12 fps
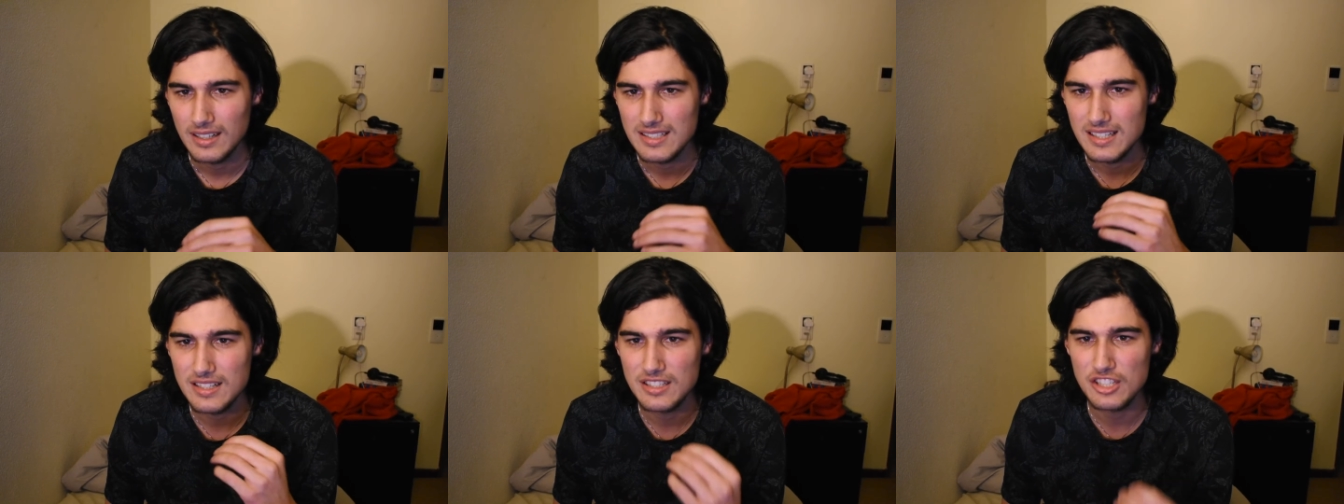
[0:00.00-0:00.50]

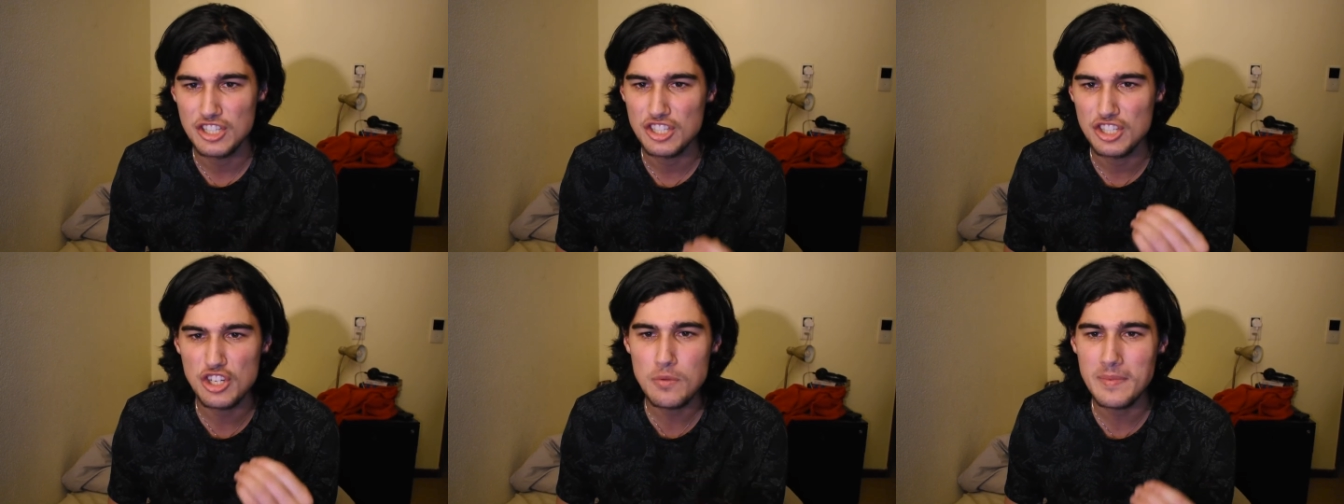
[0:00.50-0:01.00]

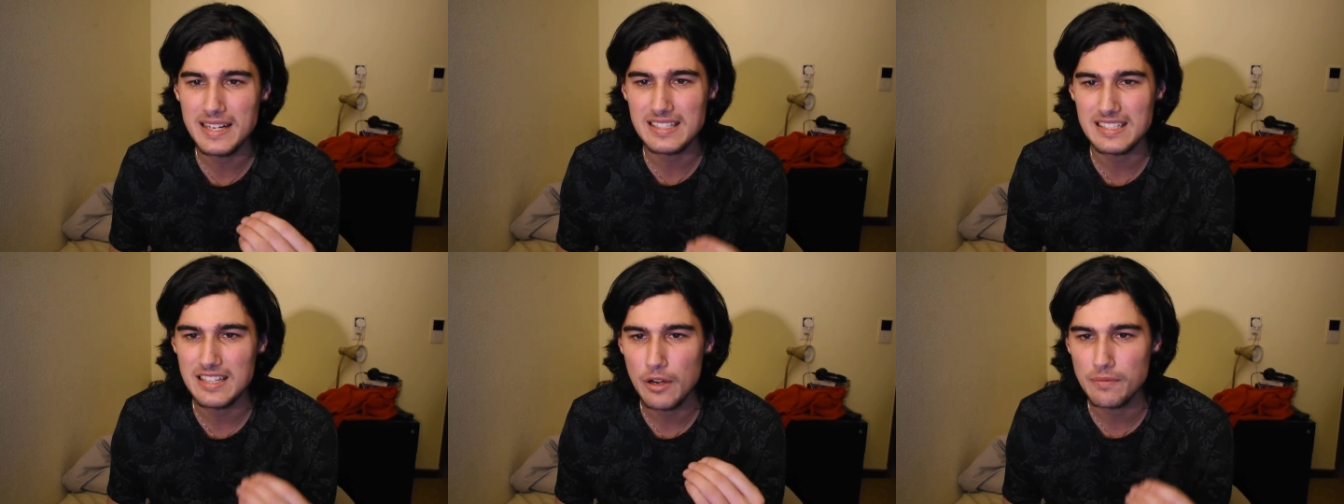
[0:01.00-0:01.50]
consuming
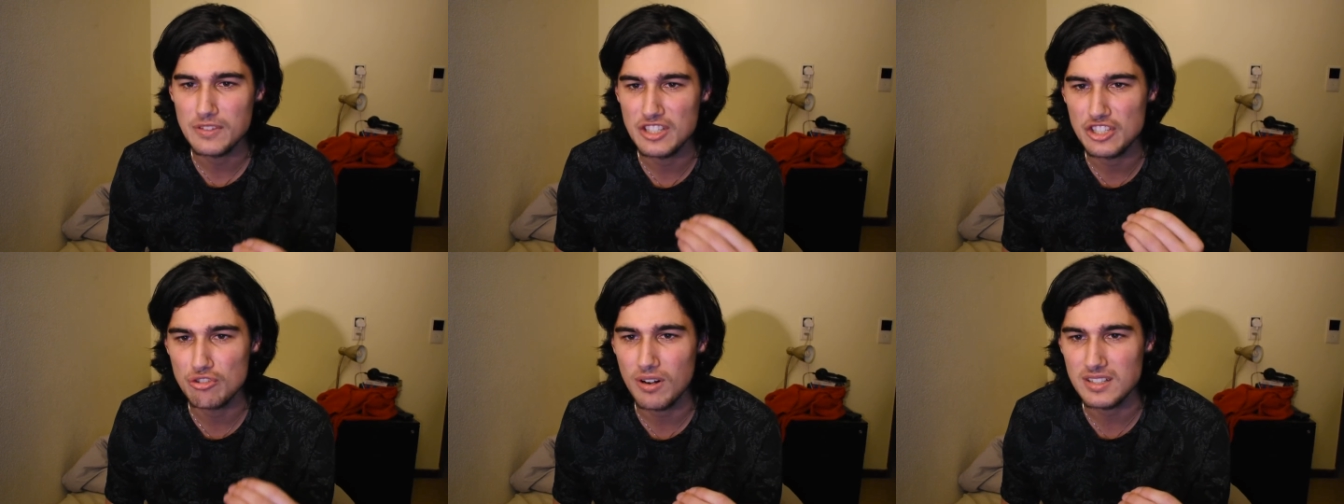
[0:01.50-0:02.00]

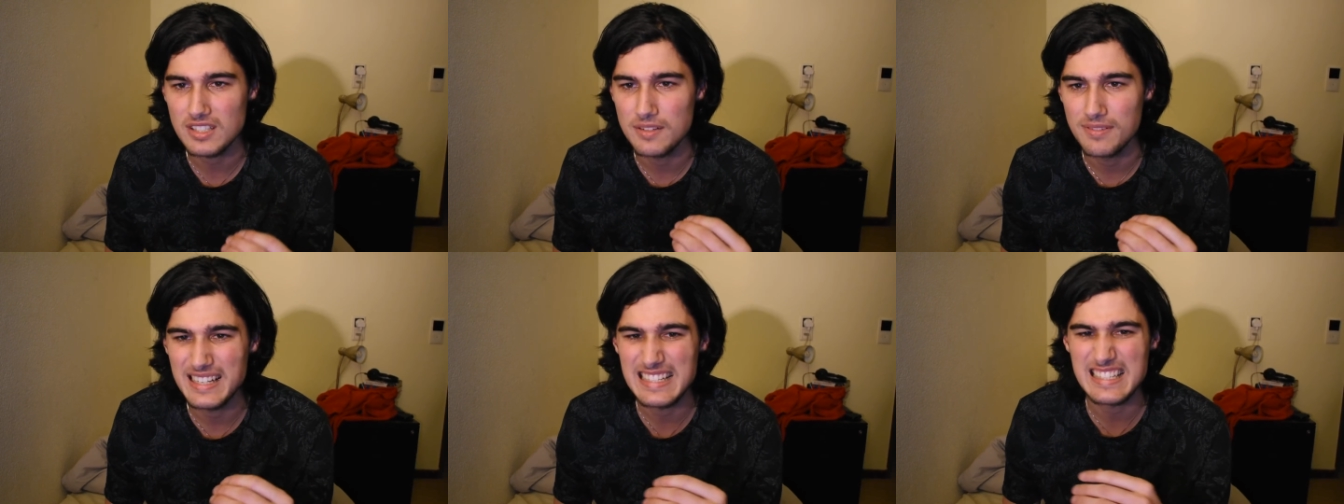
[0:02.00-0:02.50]
self-destructively,